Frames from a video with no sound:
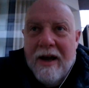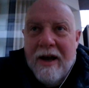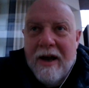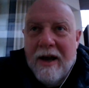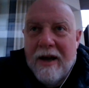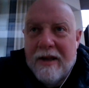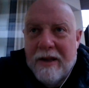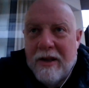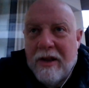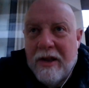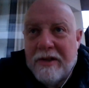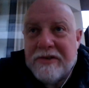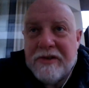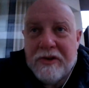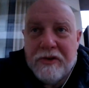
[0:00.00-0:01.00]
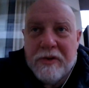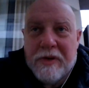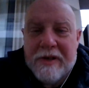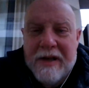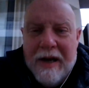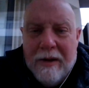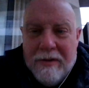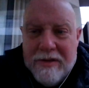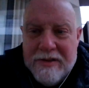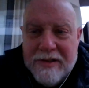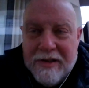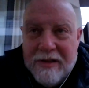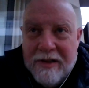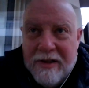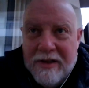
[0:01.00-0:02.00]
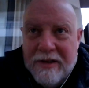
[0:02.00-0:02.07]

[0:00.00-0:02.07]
Uh, it's the Twin Towers in the